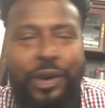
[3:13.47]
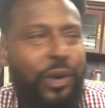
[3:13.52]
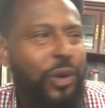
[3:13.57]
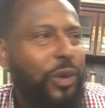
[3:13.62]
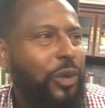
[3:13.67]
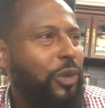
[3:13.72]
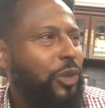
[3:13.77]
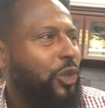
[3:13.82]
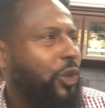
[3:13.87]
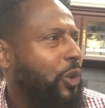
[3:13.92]

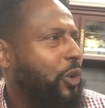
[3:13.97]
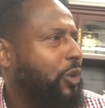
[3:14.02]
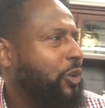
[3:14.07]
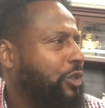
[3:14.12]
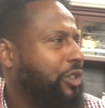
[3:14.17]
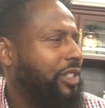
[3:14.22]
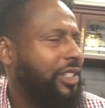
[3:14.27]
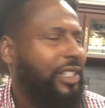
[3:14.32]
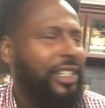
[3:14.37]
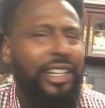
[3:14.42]
who's
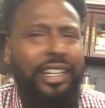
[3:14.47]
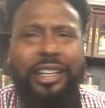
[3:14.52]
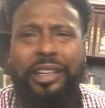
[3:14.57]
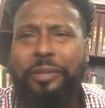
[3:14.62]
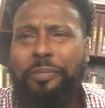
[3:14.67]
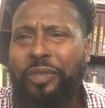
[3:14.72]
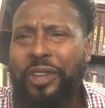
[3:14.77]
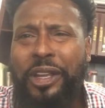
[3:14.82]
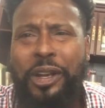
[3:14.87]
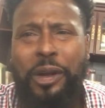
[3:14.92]
who's
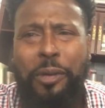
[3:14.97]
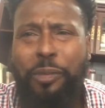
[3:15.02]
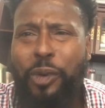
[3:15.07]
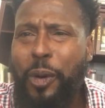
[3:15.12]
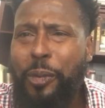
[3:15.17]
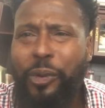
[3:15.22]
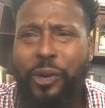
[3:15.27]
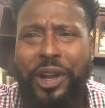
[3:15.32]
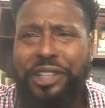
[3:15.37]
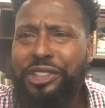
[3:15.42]
the you know
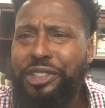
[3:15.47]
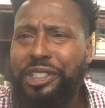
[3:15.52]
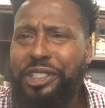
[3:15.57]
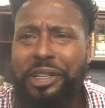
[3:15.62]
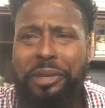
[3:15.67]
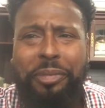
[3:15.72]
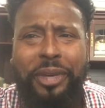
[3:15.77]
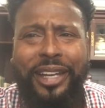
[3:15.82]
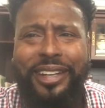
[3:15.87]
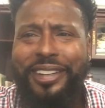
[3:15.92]
appropriations
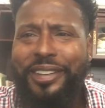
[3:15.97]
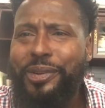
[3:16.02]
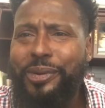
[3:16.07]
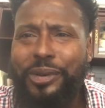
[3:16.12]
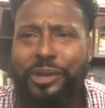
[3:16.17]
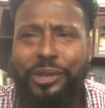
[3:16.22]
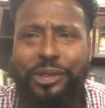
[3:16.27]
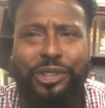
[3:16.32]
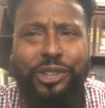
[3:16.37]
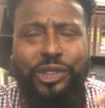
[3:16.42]
committee,
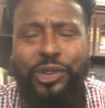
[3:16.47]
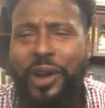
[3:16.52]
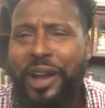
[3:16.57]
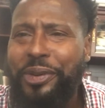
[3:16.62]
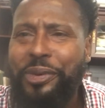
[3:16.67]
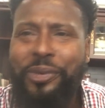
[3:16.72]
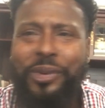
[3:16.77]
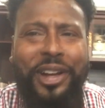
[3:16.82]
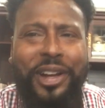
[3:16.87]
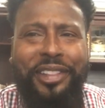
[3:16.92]
who's trying
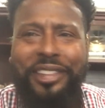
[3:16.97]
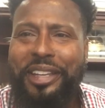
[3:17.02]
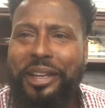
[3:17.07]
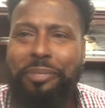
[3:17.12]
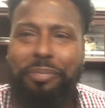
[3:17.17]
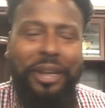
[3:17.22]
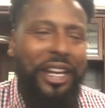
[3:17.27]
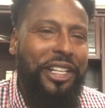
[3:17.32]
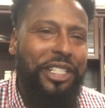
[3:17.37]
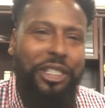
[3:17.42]
to run the
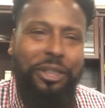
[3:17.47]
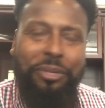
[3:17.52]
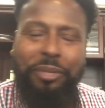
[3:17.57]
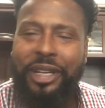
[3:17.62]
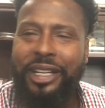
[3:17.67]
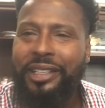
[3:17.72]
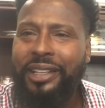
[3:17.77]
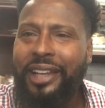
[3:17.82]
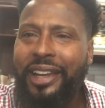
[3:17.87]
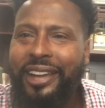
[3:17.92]

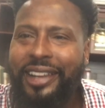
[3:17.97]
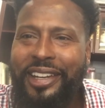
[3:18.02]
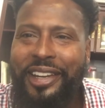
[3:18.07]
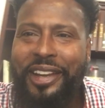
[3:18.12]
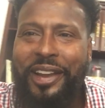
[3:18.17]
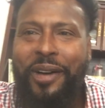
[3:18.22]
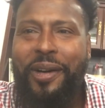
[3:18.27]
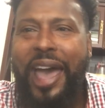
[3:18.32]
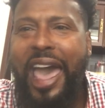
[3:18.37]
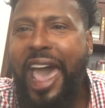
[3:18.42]
impeachment, you
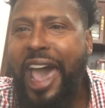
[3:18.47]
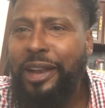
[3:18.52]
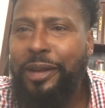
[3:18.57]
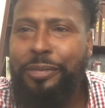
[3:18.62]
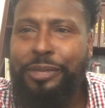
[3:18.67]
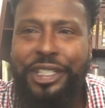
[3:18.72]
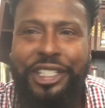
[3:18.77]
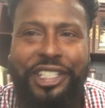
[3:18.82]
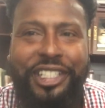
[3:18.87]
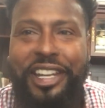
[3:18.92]
know
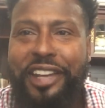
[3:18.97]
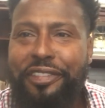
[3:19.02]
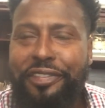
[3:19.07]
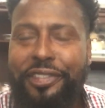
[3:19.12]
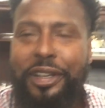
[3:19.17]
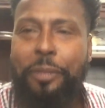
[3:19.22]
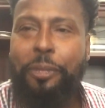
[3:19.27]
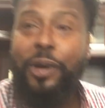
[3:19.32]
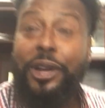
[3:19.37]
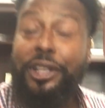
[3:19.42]
Adam Schiff,
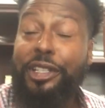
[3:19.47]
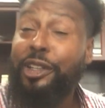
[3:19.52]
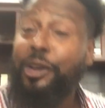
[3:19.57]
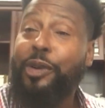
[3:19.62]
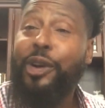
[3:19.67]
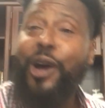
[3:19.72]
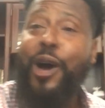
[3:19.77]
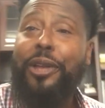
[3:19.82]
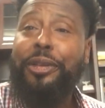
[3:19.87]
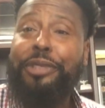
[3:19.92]
and the
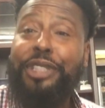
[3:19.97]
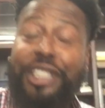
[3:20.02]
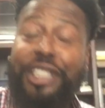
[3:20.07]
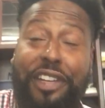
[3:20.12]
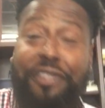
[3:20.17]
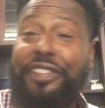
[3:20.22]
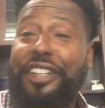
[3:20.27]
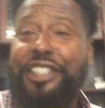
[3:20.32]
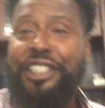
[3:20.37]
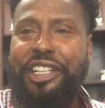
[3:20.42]
president called him
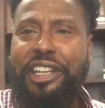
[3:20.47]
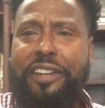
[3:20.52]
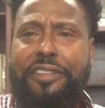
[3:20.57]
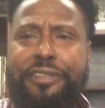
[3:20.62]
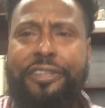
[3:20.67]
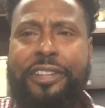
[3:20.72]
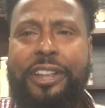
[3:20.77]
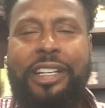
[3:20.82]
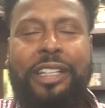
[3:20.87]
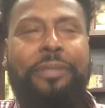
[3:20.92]
Shifty Schiff,
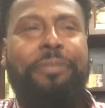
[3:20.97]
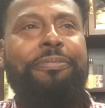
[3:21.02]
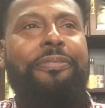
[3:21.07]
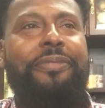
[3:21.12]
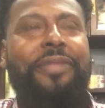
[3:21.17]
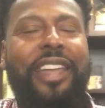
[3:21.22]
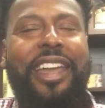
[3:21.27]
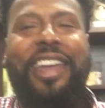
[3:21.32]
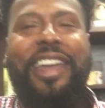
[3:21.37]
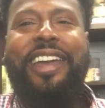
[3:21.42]

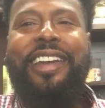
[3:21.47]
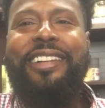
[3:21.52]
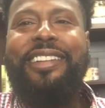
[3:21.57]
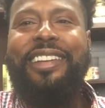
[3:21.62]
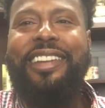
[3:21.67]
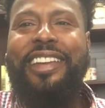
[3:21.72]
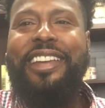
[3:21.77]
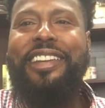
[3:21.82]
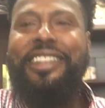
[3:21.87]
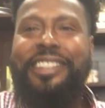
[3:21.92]
and
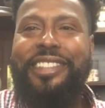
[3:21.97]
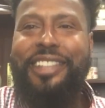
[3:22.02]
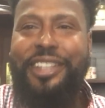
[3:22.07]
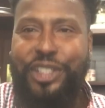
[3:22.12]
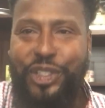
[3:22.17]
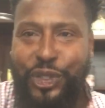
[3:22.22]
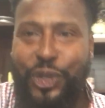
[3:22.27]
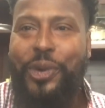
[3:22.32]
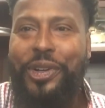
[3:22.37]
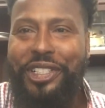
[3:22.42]
he's a
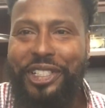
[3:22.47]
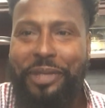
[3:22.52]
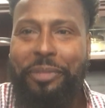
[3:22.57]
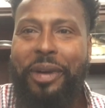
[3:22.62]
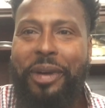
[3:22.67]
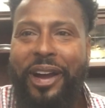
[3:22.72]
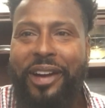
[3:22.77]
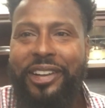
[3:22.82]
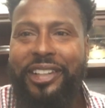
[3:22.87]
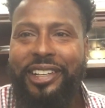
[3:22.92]
Jewish
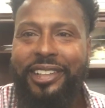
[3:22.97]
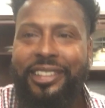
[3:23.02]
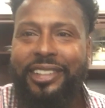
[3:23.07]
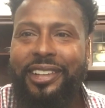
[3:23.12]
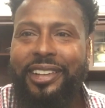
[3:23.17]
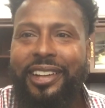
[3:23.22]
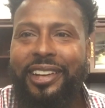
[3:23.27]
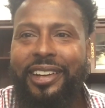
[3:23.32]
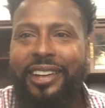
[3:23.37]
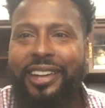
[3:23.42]
American.